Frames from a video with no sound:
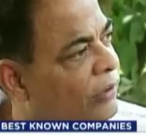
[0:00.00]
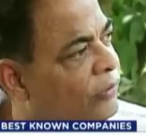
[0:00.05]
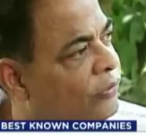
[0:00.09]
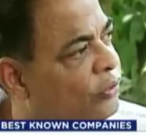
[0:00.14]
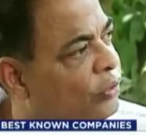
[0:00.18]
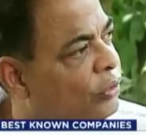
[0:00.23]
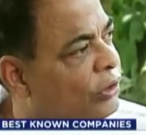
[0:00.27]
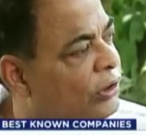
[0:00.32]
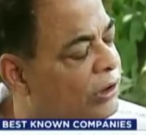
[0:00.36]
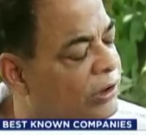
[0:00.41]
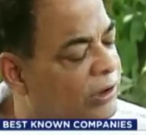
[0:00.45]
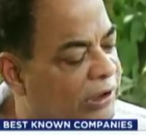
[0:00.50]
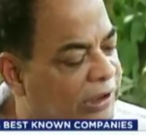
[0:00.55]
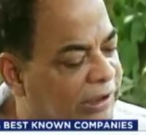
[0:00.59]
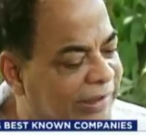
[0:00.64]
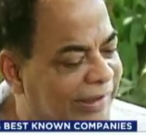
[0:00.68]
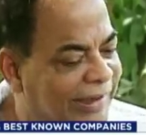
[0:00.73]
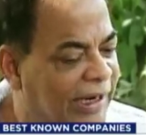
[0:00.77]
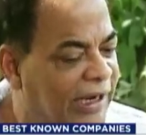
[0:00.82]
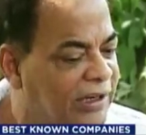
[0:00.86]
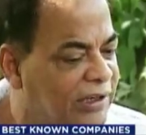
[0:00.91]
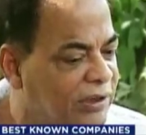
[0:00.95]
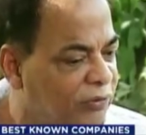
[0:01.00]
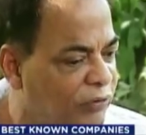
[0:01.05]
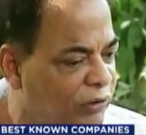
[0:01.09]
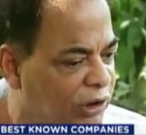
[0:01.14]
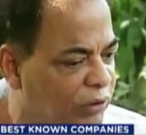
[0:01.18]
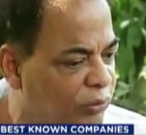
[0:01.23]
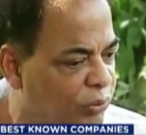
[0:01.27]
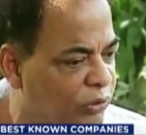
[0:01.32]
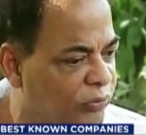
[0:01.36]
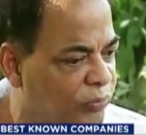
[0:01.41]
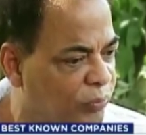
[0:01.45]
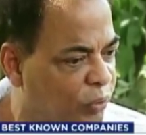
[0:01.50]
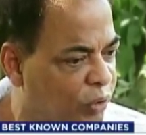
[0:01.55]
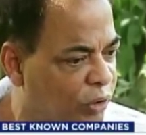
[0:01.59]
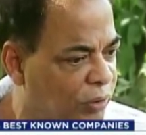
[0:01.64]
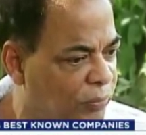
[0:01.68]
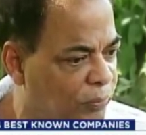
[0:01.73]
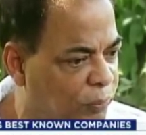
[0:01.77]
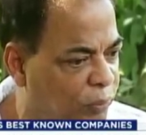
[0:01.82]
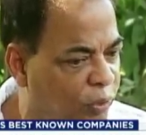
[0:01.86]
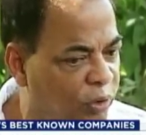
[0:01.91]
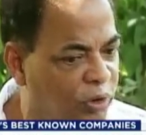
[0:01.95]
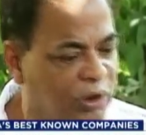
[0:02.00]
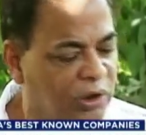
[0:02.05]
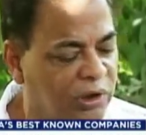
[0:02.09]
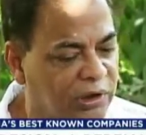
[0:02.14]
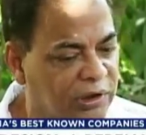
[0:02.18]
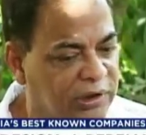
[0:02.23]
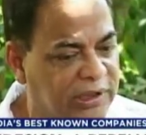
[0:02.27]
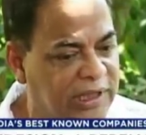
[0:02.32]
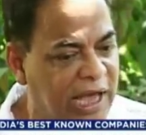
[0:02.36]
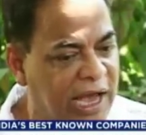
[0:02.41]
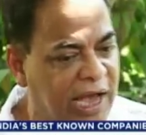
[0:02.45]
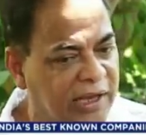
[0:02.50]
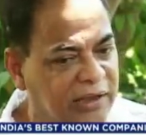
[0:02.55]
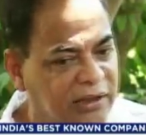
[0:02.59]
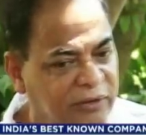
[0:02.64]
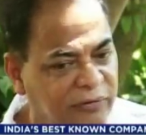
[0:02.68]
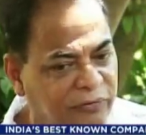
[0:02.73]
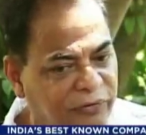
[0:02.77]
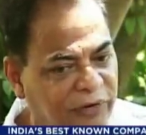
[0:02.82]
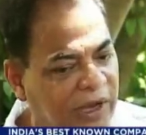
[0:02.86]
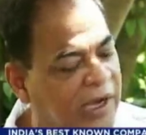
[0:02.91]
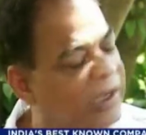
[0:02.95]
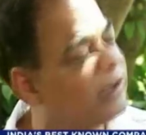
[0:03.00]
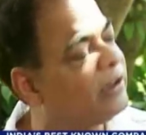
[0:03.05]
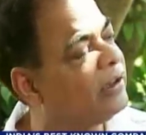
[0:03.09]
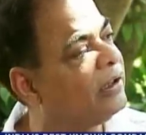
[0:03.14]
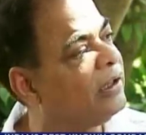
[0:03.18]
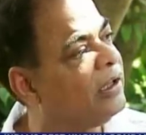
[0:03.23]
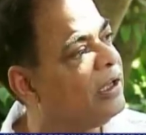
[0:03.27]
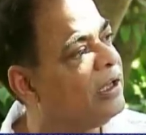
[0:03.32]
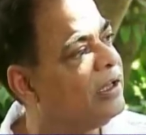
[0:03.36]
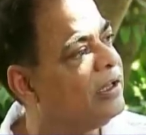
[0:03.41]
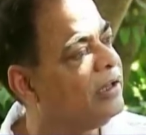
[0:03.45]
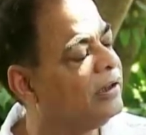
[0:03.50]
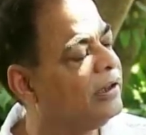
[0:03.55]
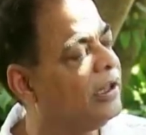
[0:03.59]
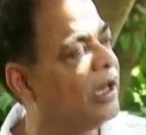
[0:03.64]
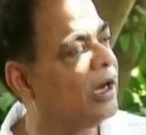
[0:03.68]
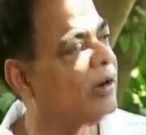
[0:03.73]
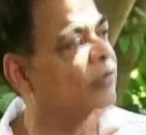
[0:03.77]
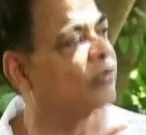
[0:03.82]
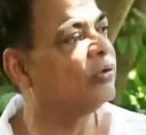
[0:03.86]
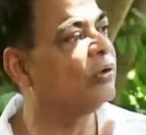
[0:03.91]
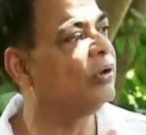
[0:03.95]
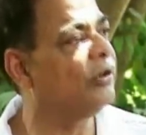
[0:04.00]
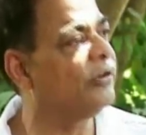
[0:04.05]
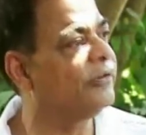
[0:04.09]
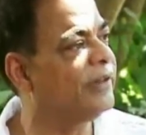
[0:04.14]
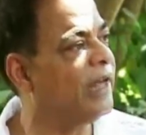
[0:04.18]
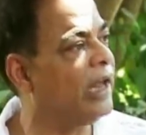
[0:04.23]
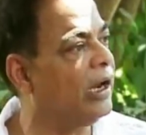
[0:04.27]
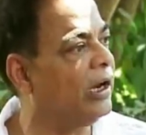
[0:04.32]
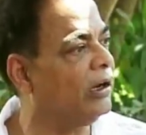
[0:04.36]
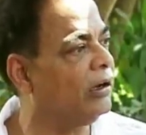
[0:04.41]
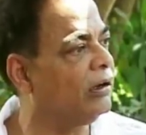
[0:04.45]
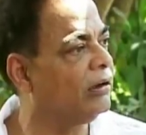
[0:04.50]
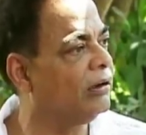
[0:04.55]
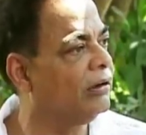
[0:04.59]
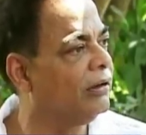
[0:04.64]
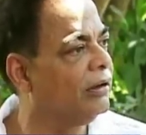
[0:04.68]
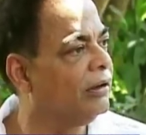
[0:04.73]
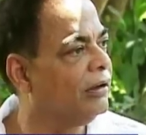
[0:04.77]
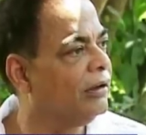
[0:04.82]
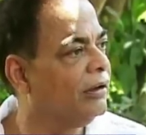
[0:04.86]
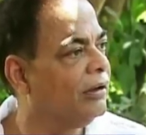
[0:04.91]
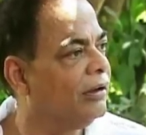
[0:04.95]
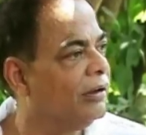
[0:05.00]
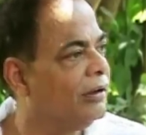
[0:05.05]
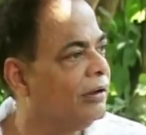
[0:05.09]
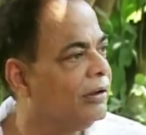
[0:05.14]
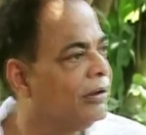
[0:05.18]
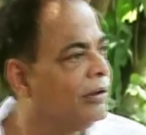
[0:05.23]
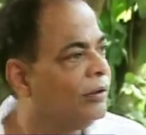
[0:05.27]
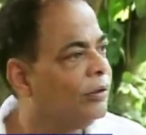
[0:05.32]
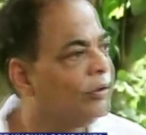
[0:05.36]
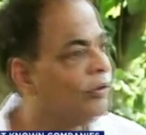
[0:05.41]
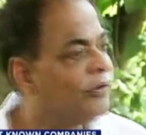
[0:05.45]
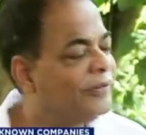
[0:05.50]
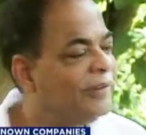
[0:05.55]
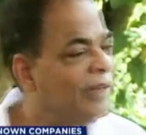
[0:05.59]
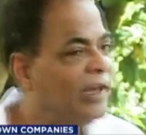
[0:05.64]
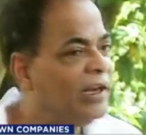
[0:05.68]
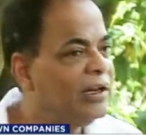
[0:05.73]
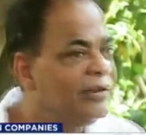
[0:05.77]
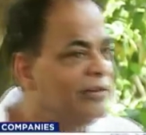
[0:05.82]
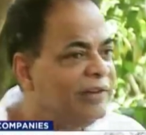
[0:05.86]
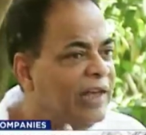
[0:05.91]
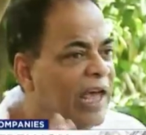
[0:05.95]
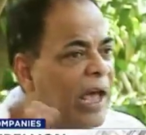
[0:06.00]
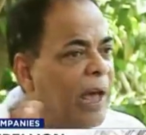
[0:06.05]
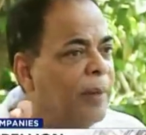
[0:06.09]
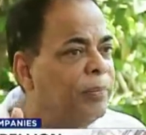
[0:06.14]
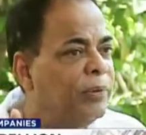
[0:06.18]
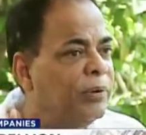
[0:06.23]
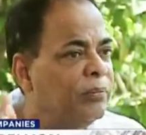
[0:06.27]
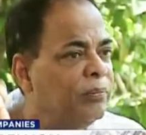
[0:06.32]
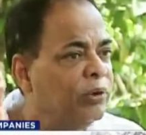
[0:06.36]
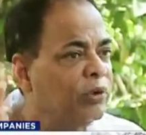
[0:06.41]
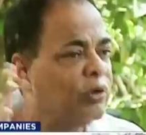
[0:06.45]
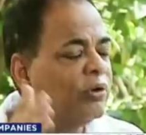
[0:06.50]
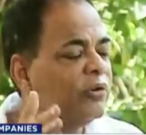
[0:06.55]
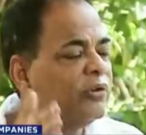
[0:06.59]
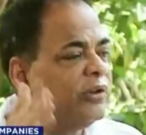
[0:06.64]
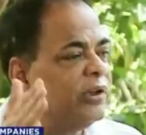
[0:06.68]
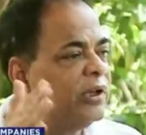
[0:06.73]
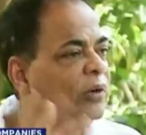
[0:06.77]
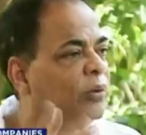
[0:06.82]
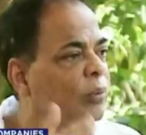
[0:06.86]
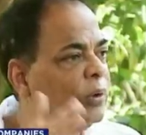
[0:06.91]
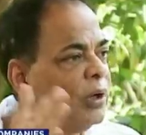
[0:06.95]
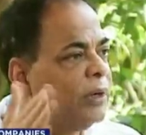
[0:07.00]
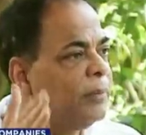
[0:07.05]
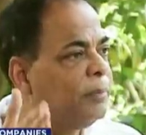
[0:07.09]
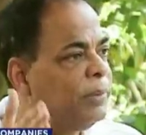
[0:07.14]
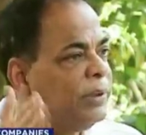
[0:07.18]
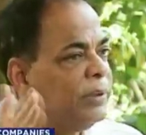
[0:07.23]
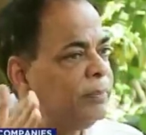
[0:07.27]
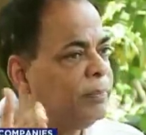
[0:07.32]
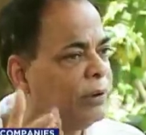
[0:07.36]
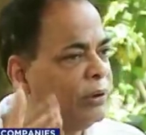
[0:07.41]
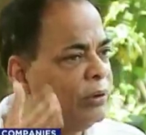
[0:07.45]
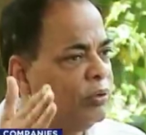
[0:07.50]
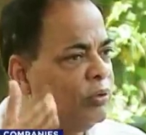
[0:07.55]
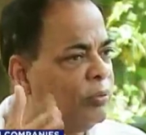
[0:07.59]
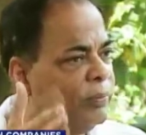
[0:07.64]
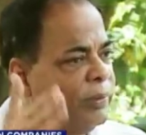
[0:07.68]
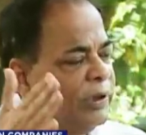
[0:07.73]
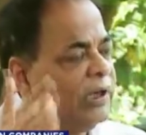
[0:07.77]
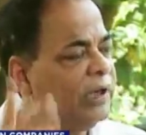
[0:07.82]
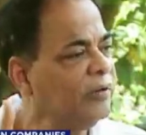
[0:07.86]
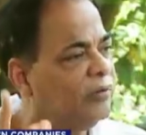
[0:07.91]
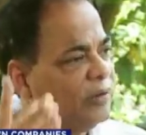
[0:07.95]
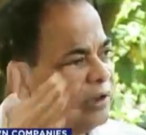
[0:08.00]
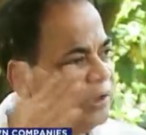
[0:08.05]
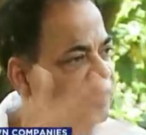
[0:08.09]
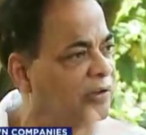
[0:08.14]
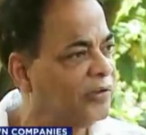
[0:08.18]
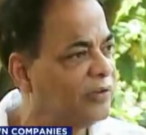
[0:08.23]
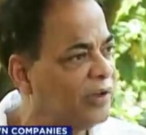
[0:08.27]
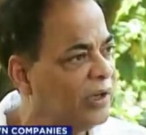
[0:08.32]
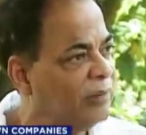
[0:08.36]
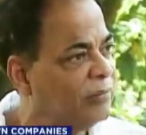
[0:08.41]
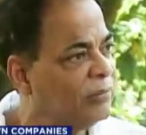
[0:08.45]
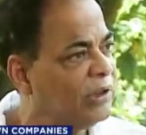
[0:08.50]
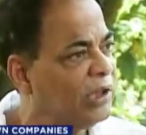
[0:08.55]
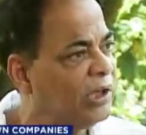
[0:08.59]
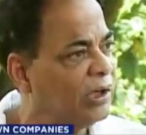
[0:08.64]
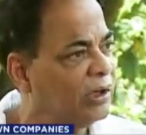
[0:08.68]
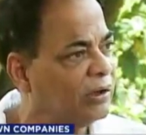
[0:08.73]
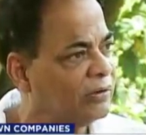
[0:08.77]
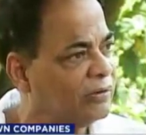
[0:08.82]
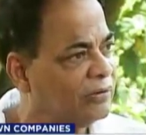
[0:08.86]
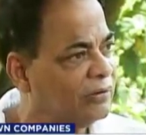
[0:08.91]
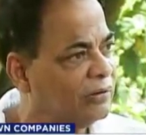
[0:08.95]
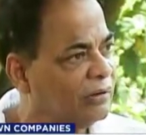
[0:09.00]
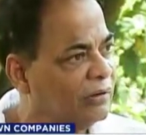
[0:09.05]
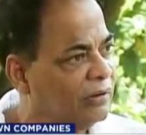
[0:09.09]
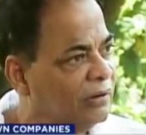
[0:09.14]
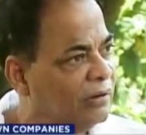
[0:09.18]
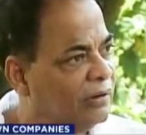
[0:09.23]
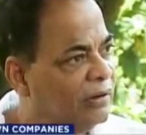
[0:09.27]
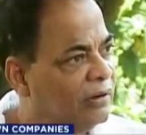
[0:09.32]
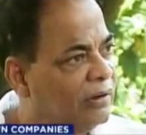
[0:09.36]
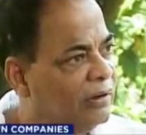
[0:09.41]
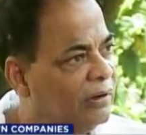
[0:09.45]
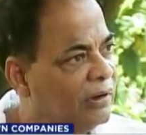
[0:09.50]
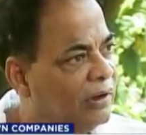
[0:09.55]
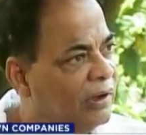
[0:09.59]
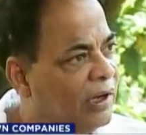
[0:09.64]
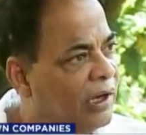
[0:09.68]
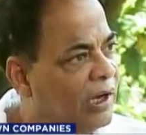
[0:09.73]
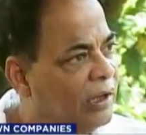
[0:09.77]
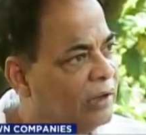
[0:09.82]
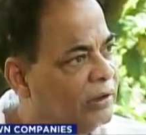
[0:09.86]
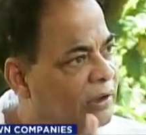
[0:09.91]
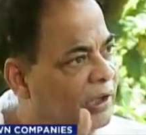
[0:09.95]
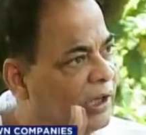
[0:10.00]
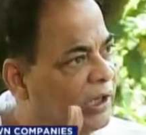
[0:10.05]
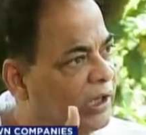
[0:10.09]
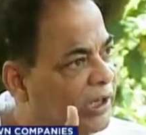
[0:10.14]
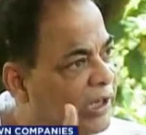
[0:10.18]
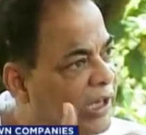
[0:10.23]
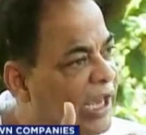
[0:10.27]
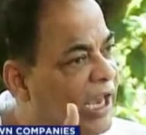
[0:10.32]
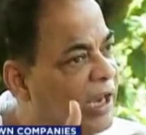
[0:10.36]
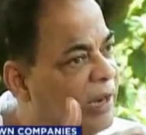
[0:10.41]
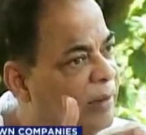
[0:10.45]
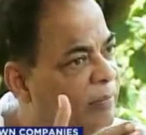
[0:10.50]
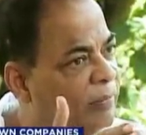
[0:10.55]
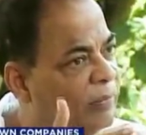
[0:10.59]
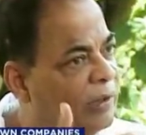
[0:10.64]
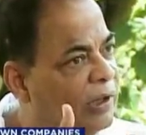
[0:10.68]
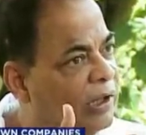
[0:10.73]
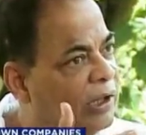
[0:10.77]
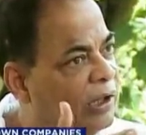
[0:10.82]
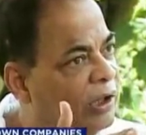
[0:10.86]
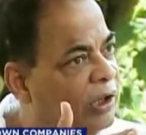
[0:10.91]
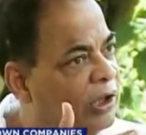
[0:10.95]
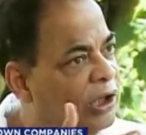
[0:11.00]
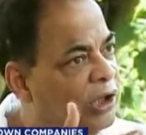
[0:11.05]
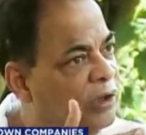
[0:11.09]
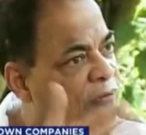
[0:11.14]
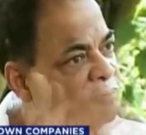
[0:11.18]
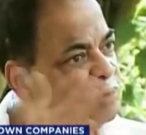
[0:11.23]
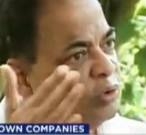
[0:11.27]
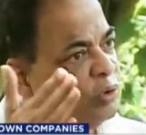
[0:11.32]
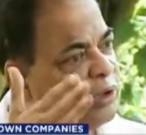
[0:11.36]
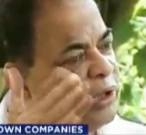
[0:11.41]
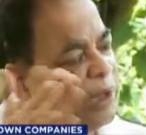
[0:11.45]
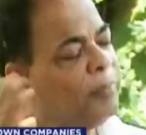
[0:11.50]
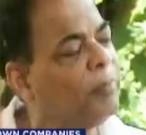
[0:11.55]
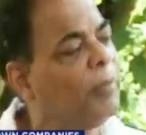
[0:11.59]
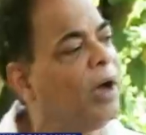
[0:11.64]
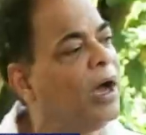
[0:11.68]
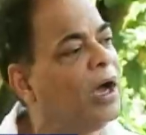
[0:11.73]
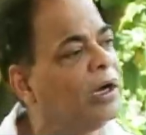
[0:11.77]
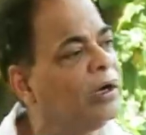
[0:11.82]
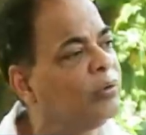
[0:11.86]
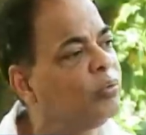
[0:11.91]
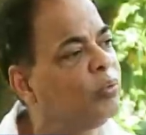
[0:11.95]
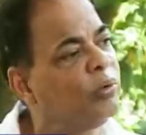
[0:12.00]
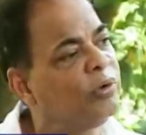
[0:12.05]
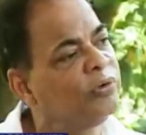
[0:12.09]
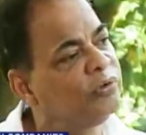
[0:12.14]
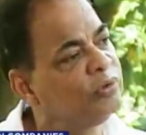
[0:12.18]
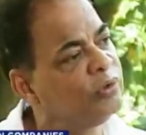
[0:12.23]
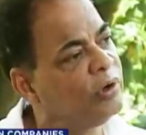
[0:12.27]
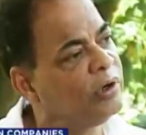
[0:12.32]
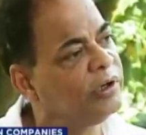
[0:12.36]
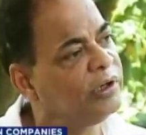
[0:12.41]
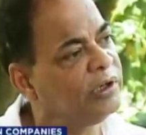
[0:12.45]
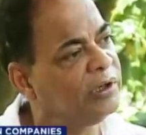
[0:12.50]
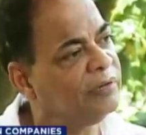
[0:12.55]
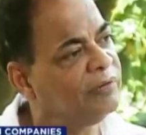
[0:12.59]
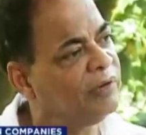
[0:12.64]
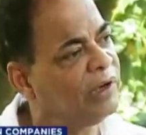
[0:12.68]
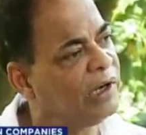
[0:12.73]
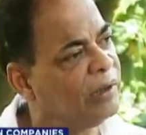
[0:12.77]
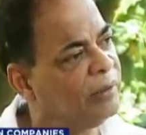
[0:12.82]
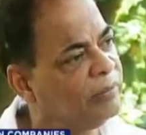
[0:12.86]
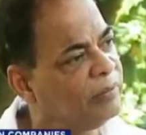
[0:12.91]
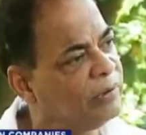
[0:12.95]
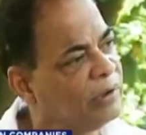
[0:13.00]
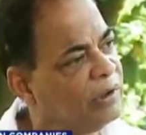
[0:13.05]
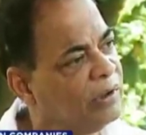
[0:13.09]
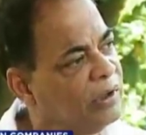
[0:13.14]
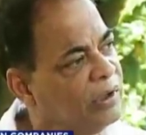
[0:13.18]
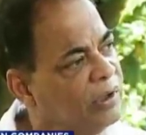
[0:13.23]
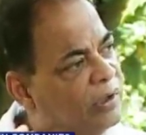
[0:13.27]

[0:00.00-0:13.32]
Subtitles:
So the creativity was more important than the fact that I was going to sell it. You know, sales happened because there were people who believed in the same things. And they came, even though that market wasn't already developed.